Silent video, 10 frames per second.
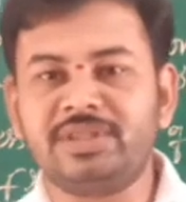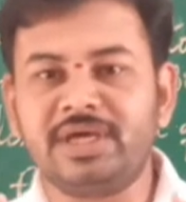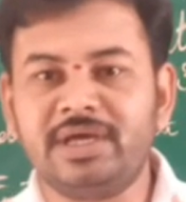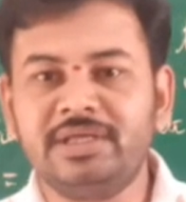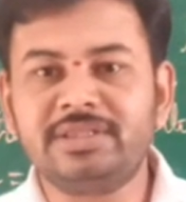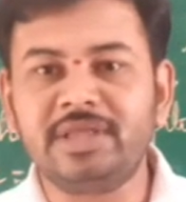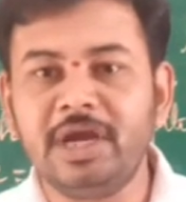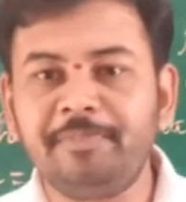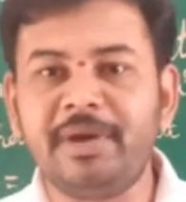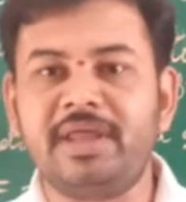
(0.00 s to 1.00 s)
with the
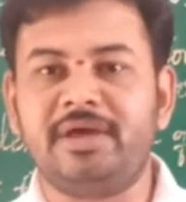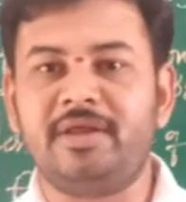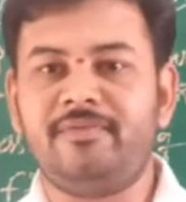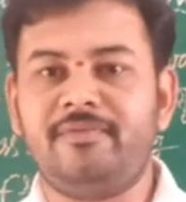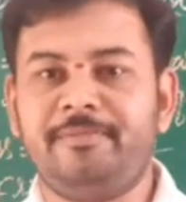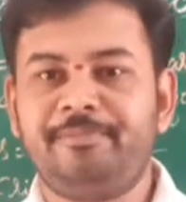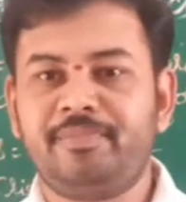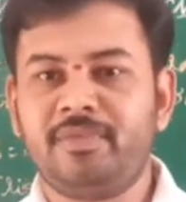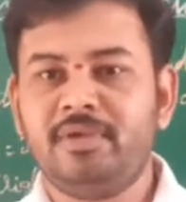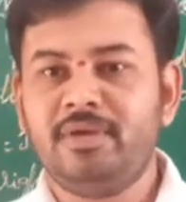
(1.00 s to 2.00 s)
third paragraph.
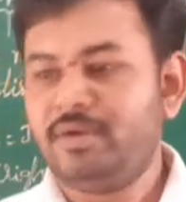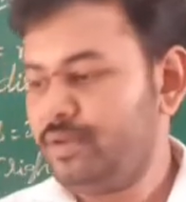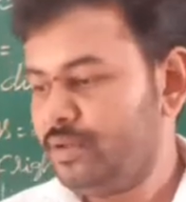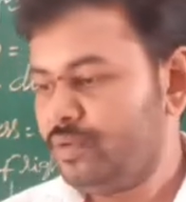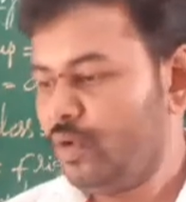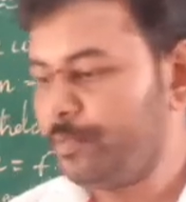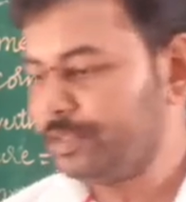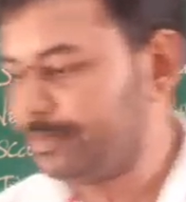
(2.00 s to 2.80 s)
Open